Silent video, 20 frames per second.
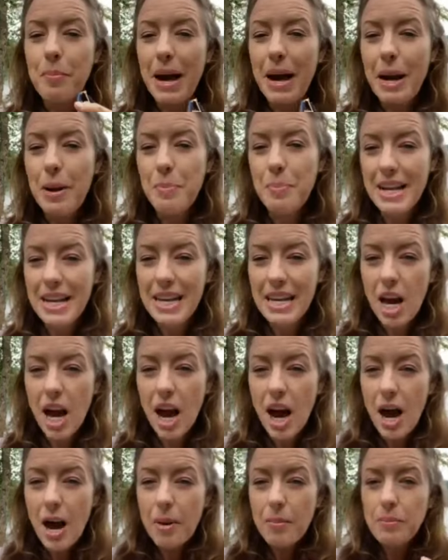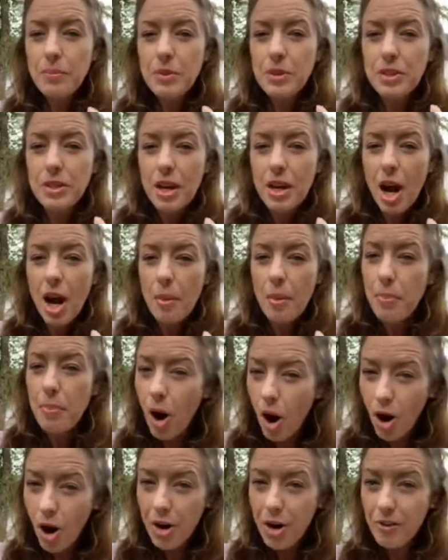But it becomes a
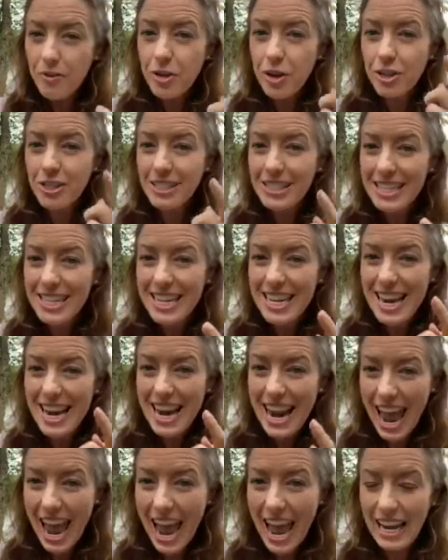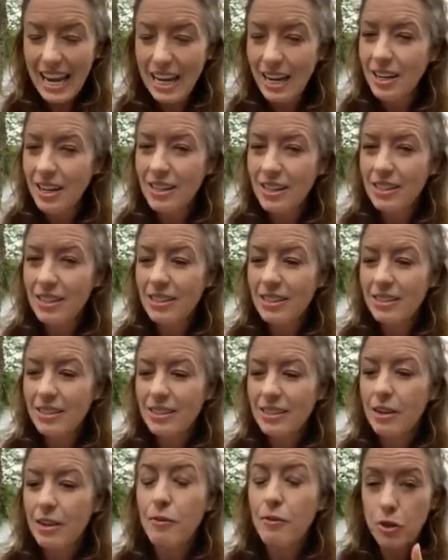part of your DNA
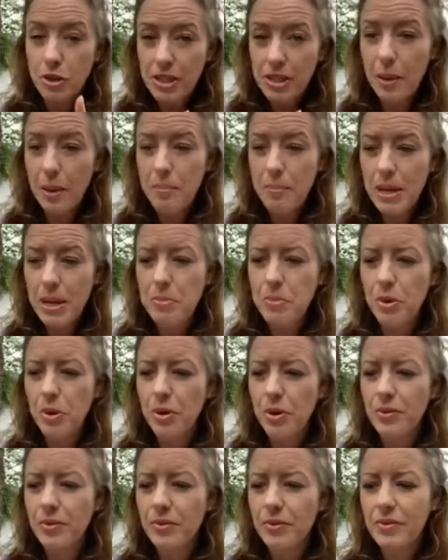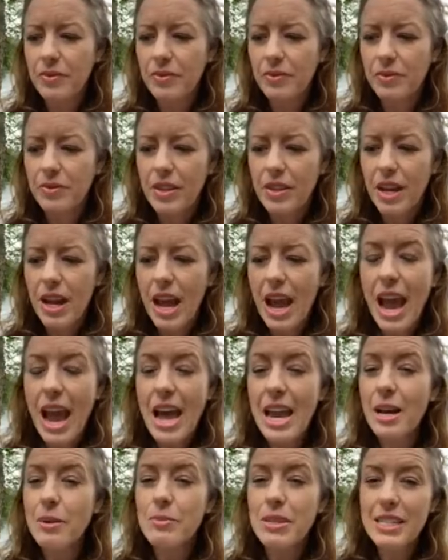for some people.
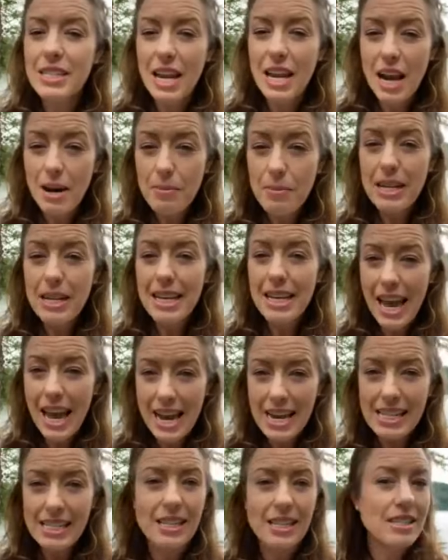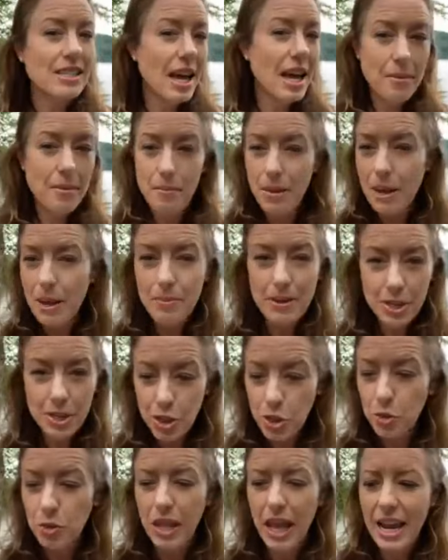And in some cases, it may be
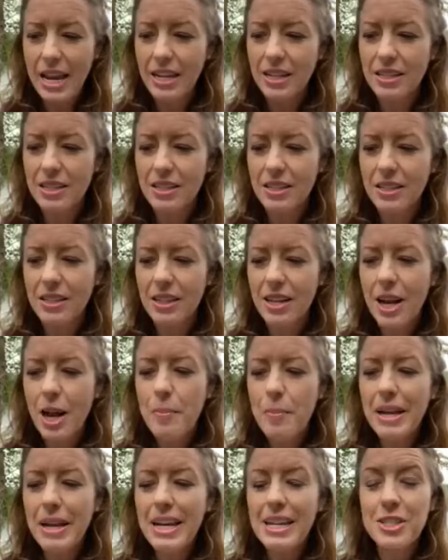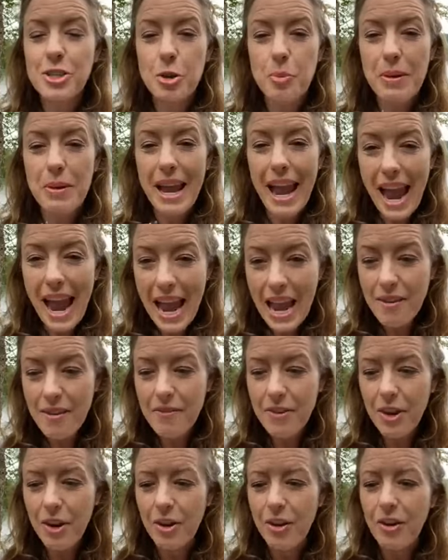too late because their
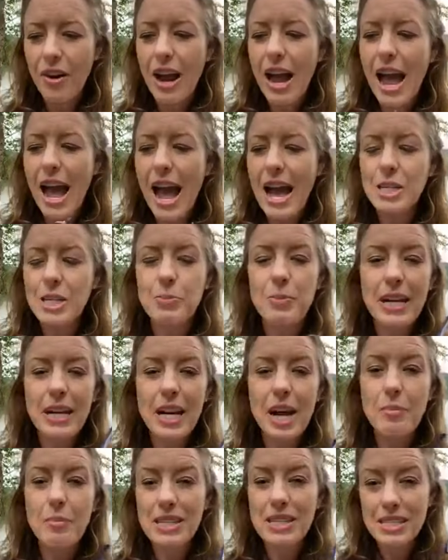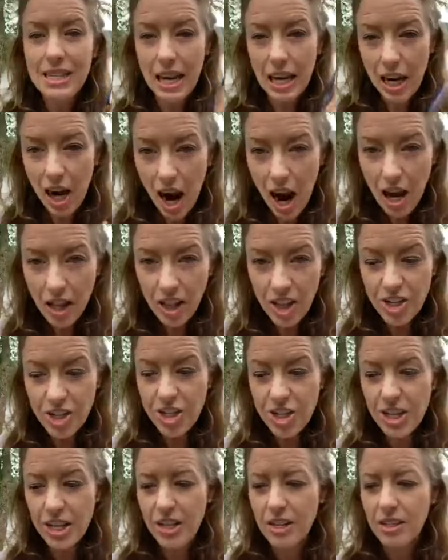behavior has become a
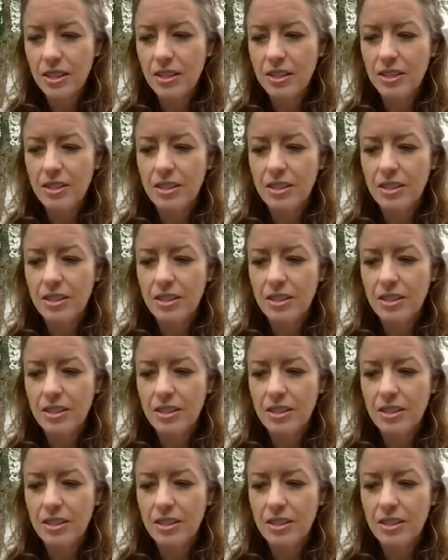psychology